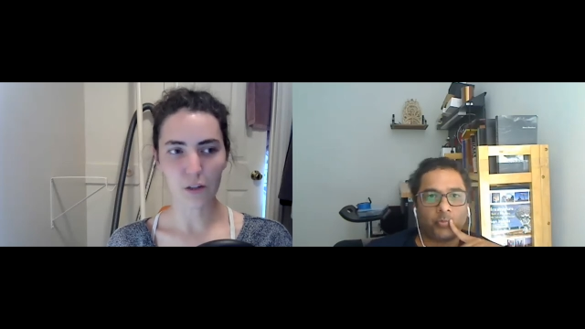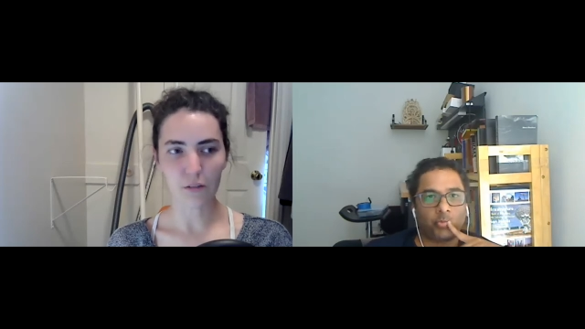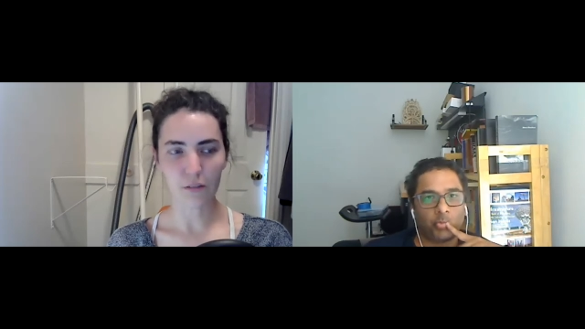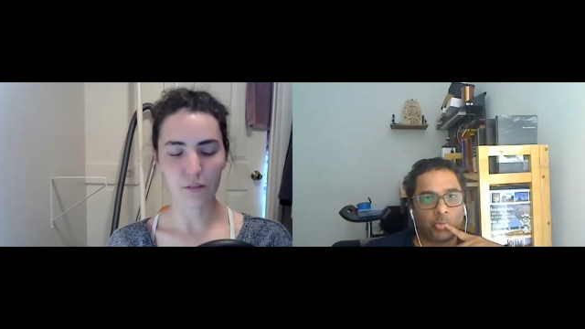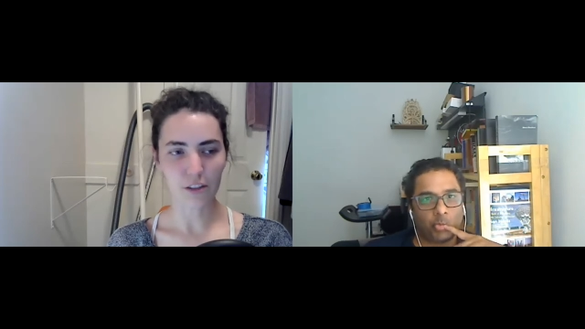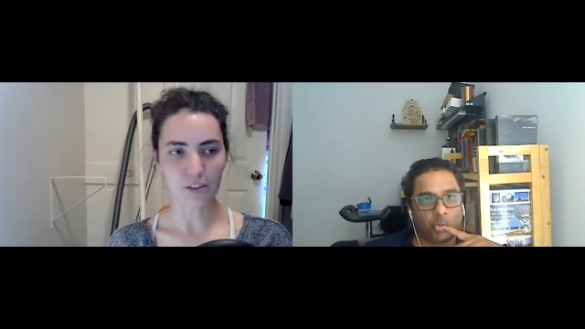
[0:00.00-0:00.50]
Speaker 1: move
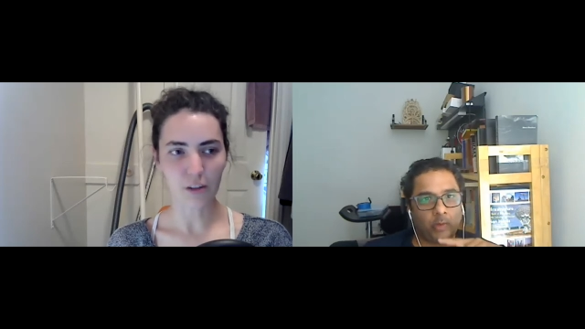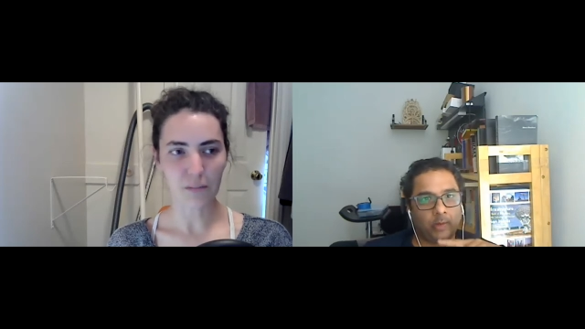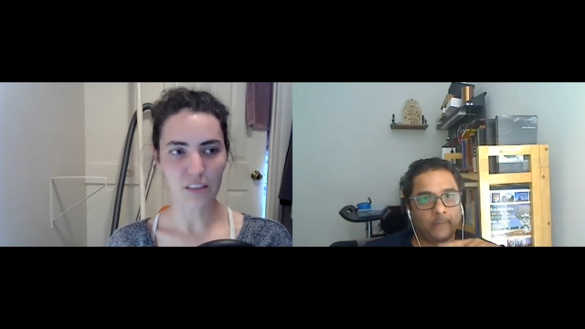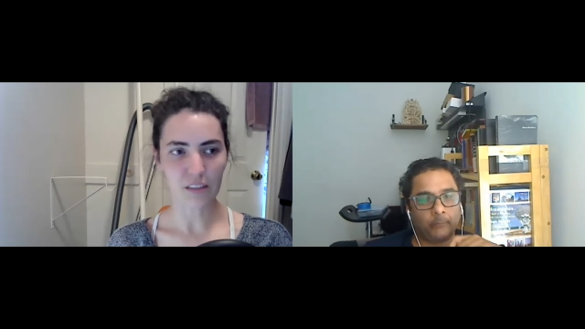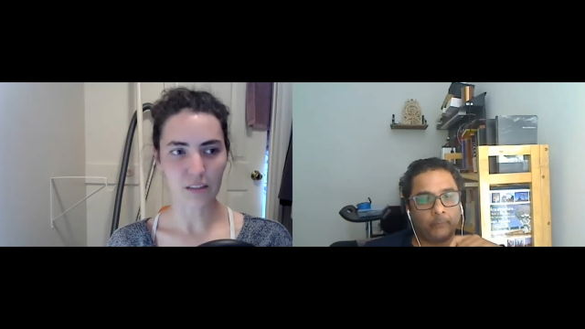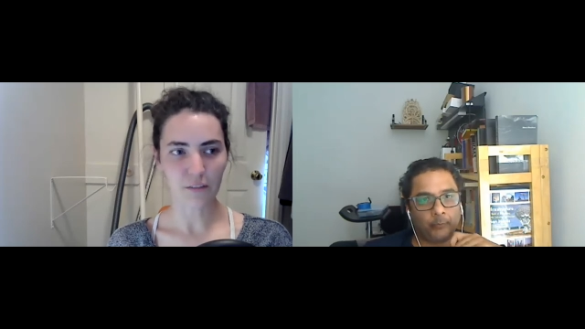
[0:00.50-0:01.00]
if you're
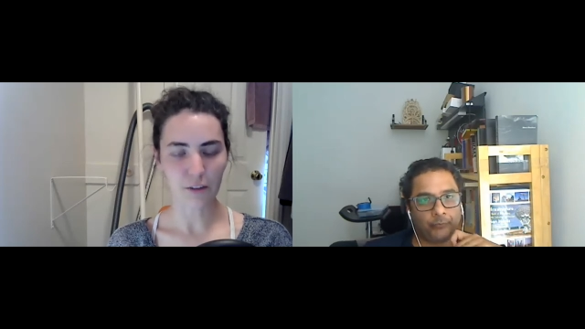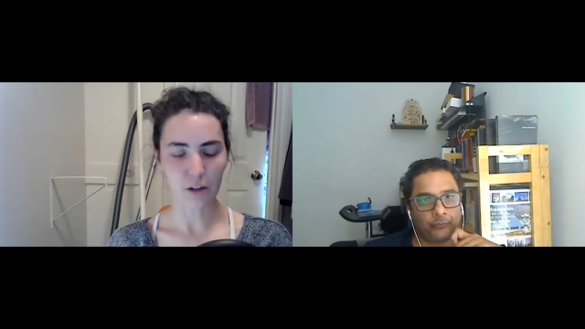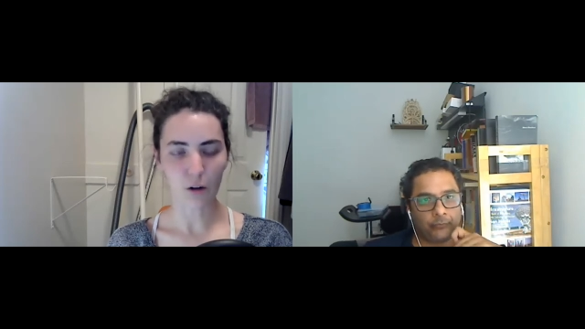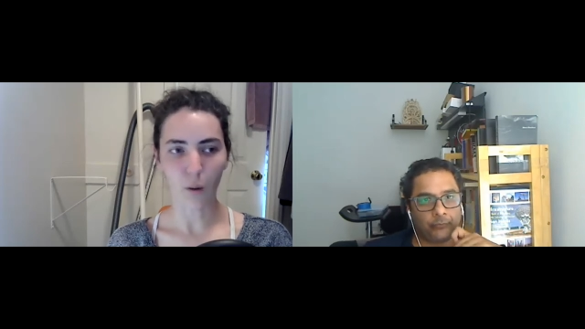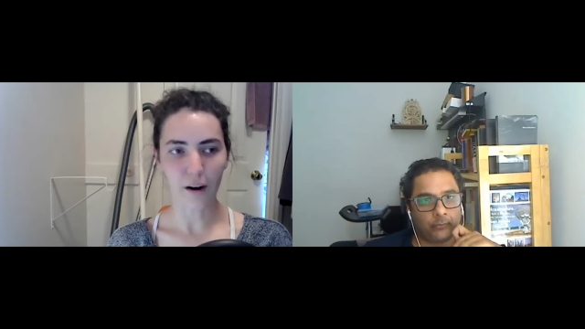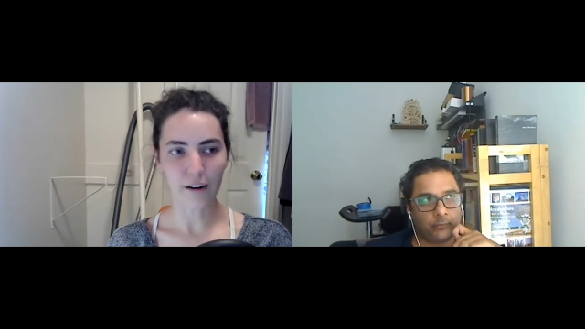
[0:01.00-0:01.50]
attempting if you're
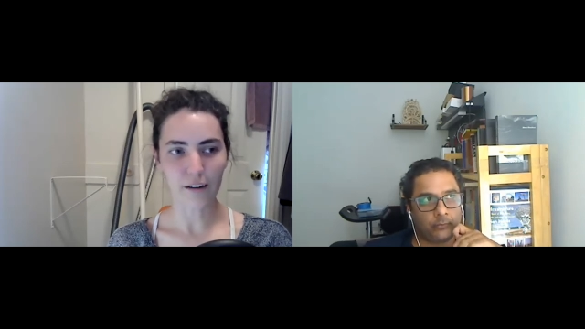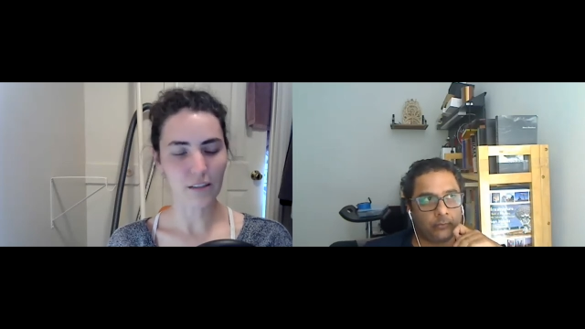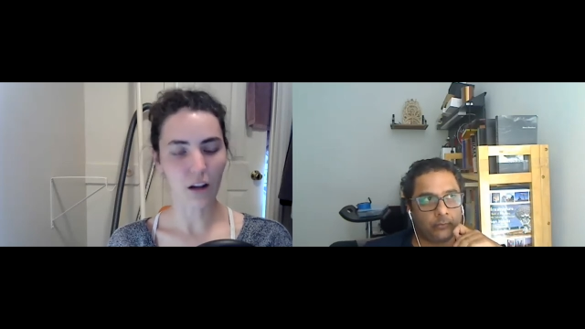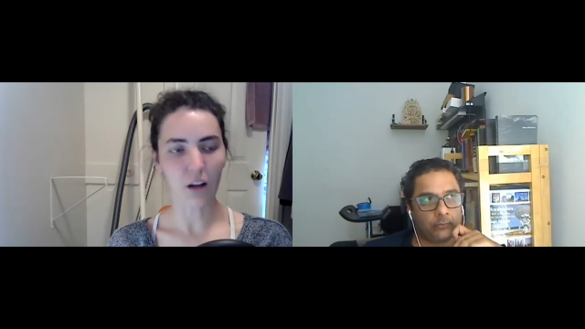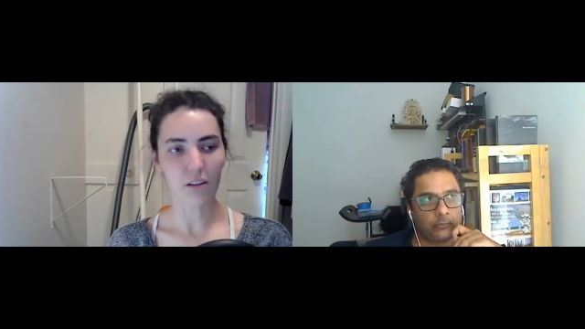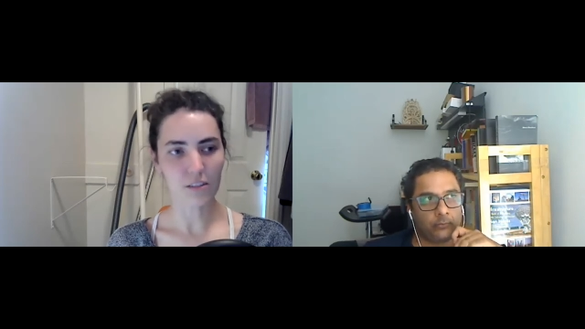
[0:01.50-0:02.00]
acquiring
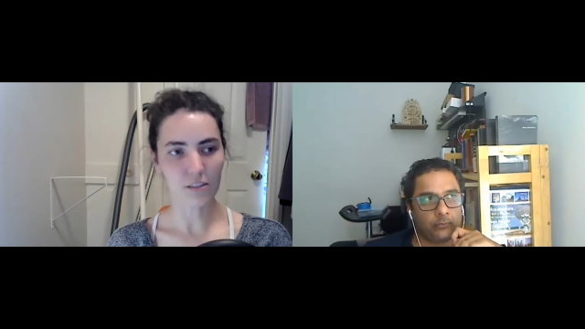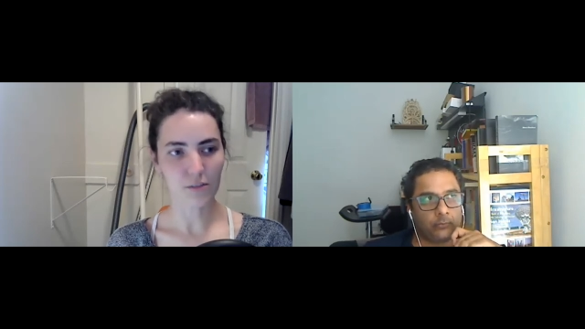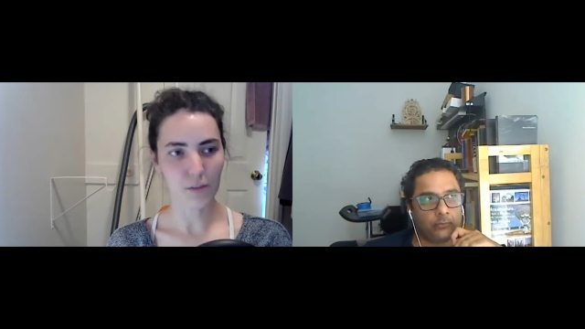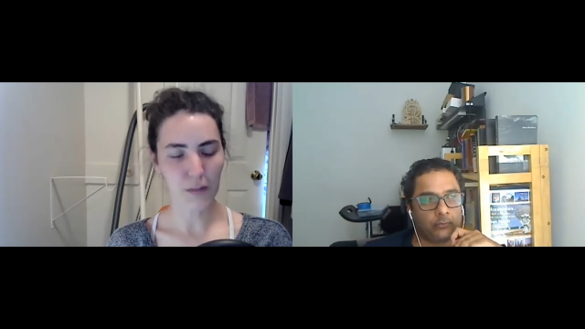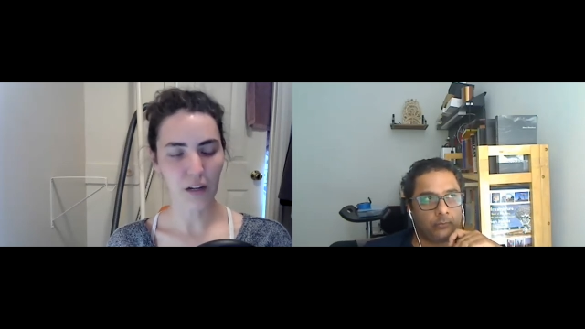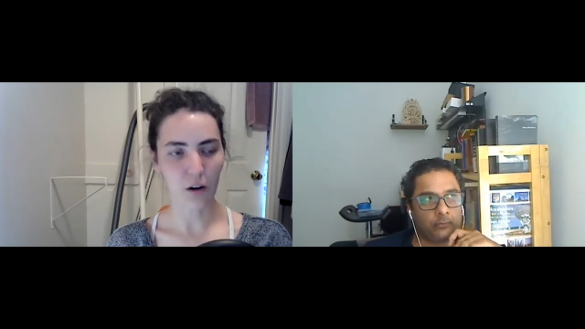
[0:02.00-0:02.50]
dollars
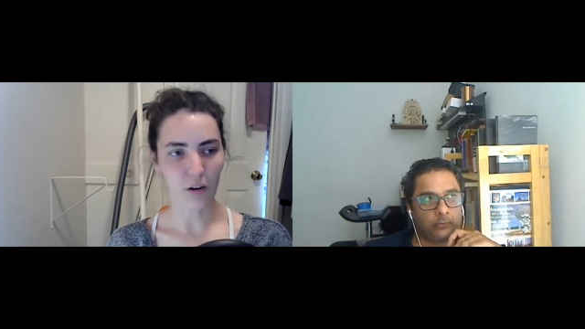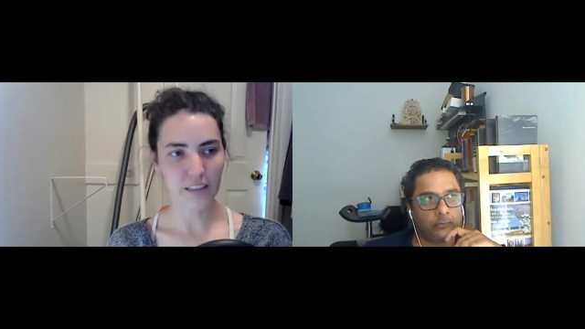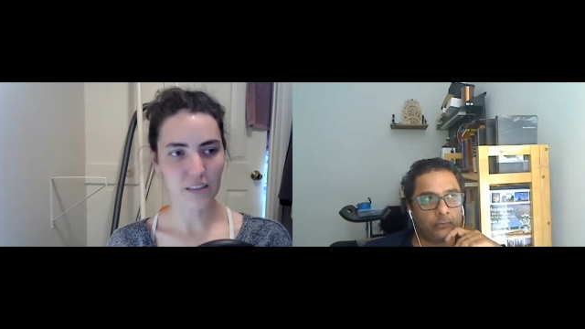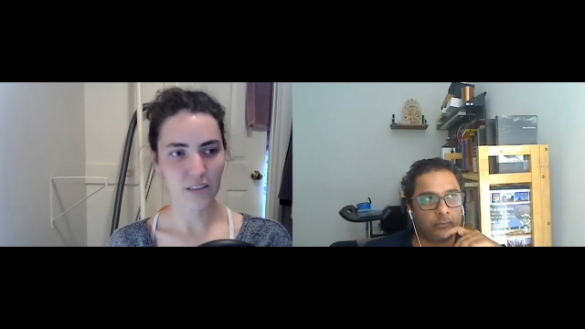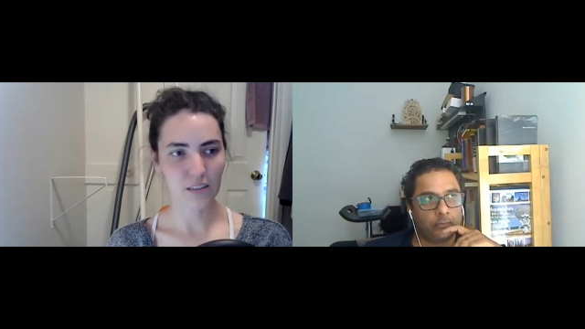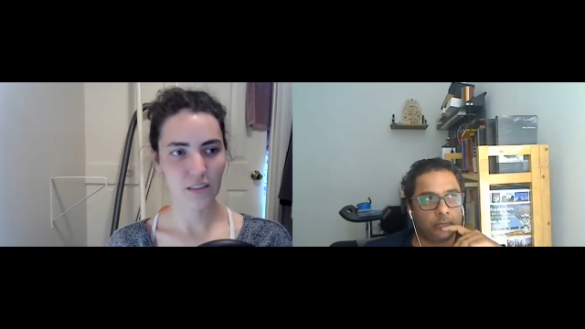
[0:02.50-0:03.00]
for
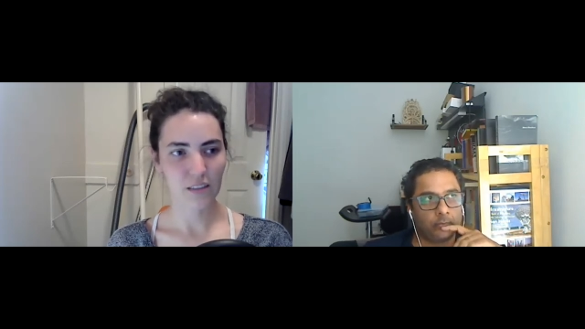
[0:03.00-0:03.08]
Bitcoin.